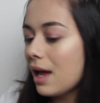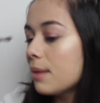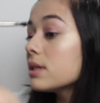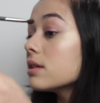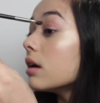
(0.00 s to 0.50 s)

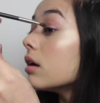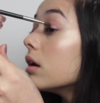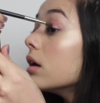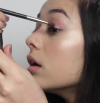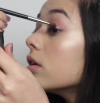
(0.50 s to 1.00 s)
name, isn't it?
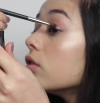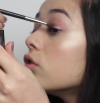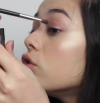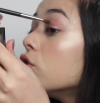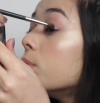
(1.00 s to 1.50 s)

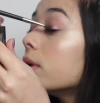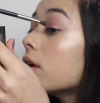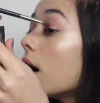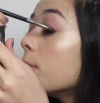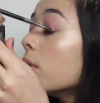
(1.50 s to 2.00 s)
Stupid
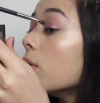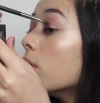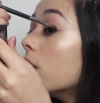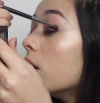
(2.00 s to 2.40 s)
couple.